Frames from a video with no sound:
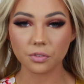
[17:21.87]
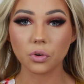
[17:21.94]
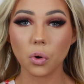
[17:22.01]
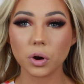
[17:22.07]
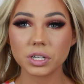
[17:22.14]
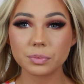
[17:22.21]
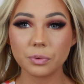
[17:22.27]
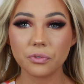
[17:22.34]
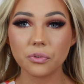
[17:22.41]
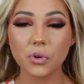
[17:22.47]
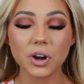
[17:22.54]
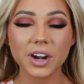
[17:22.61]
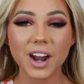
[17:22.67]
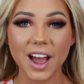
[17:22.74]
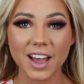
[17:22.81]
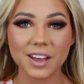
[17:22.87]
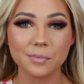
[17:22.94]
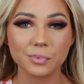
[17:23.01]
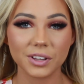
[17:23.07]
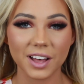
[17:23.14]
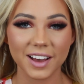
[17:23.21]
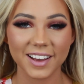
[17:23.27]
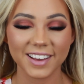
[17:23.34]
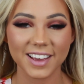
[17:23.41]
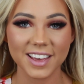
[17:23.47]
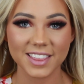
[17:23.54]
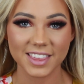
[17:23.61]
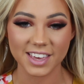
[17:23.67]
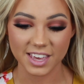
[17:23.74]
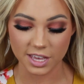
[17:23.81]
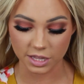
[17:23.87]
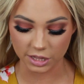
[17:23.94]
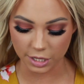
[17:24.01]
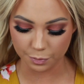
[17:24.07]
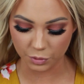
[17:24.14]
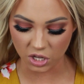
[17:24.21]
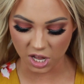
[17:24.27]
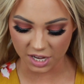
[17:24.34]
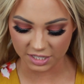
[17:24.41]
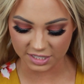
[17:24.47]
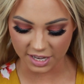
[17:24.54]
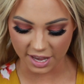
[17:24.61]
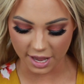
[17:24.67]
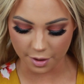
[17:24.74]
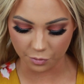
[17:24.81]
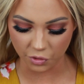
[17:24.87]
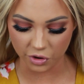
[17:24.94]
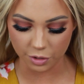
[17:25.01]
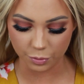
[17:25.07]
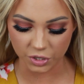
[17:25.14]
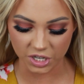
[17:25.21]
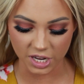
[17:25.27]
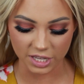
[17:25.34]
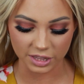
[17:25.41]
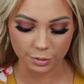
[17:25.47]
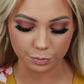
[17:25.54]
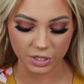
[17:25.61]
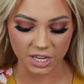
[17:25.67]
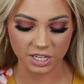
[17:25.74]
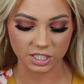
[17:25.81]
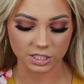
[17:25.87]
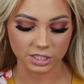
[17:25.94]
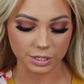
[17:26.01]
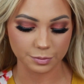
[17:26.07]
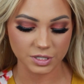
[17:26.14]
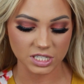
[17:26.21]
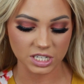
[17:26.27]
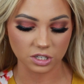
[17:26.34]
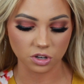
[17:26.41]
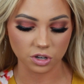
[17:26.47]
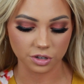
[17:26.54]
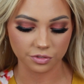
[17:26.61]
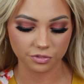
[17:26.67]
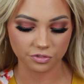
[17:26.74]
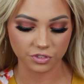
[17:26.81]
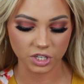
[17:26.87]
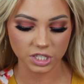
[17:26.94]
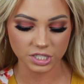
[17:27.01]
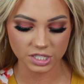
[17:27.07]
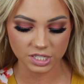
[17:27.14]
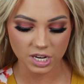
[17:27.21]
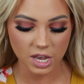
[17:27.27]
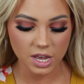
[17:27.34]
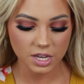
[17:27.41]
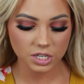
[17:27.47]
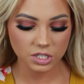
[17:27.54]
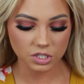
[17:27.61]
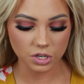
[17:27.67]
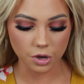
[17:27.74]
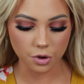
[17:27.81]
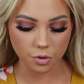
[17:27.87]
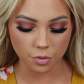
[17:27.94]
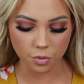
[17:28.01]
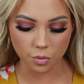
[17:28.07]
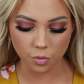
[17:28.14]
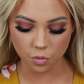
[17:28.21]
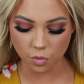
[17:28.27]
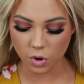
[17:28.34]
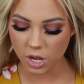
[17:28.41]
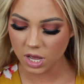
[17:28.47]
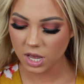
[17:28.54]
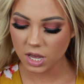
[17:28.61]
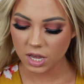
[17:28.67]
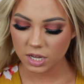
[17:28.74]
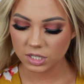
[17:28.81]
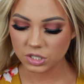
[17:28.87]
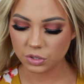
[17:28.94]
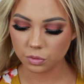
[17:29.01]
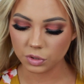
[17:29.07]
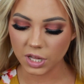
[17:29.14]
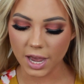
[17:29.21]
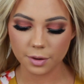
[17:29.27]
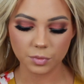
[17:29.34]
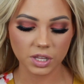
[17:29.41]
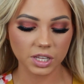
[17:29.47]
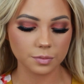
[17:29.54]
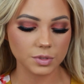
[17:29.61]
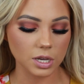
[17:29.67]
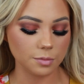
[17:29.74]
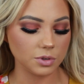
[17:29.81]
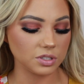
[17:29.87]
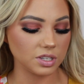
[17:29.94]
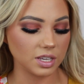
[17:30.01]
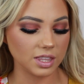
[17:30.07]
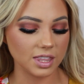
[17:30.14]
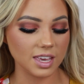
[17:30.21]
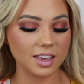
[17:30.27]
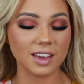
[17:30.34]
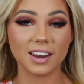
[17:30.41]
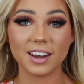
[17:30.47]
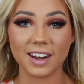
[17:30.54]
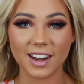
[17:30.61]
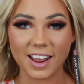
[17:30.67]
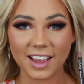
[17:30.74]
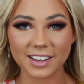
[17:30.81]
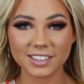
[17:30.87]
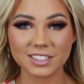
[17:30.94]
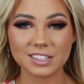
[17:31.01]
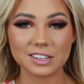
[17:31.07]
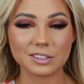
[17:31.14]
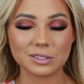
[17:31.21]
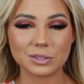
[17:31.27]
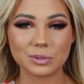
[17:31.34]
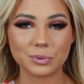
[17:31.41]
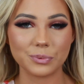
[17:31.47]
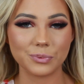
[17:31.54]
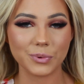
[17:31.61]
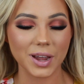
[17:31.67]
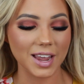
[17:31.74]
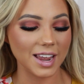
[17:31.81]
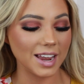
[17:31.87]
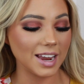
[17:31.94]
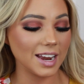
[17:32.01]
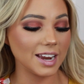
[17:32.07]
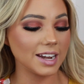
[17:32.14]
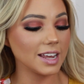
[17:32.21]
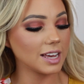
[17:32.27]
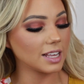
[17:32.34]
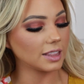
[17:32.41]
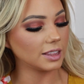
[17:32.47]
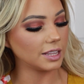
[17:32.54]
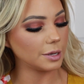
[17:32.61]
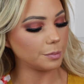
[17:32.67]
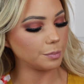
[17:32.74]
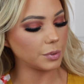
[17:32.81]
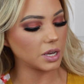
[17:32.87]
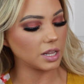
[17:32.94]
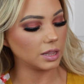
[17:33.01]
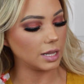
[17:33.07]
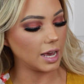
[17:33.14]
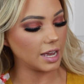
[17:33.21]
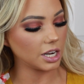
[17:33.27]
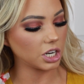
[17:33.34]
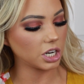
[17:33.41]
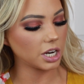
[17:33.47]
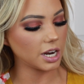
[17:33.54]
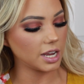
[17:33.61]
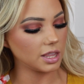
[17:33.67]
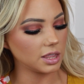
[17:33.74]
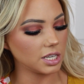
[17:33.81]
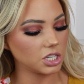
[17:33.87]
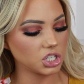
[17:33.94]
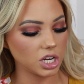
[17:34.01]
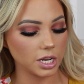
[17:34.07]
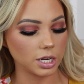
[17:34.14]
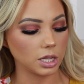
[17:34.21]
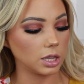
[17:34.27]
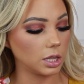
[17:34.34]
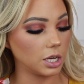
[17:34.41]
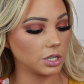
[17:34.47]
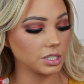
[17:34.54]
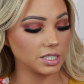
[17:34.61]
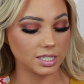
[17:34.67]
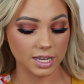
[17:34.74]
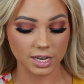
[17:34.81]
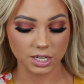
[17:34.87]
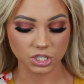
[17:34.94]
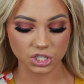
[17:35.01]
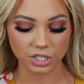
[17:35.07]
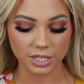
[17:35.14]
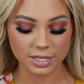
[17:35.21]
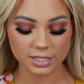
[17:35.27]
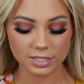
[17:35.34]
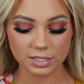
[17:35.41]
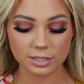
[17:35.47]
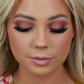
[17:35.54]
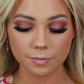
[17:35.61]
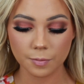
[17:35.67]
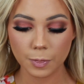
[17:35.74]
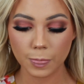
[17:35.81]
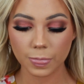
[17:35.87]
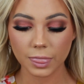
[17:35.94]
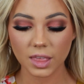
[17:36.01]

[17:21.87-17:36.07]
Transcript: of course, before I apply the lip gloss, I am going to put a lip liner and lipstick on first. So to line my lips, I'm using the NYX Suede Lip Liner in the shade Los Angeles.